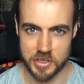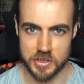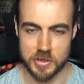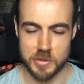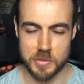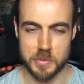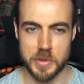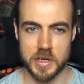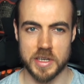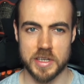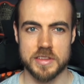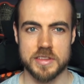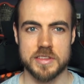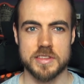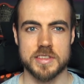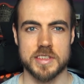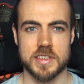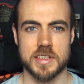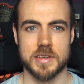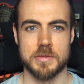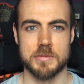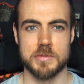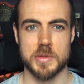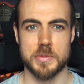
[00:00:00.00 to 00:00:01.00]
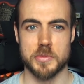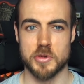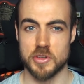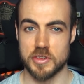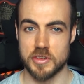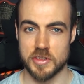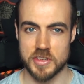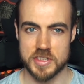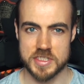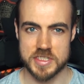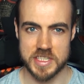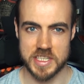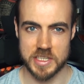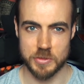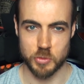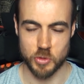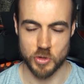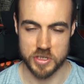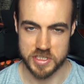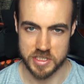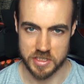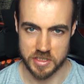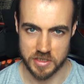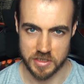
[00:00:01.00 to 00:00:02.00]
ago, but the Burning Crusade
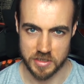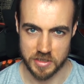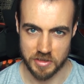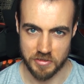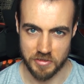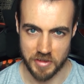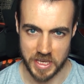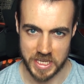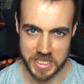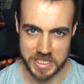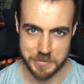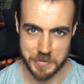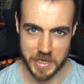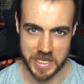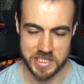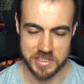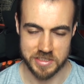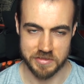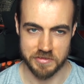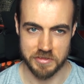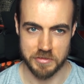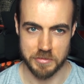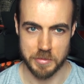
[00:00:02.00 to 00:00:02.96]
was a great expansion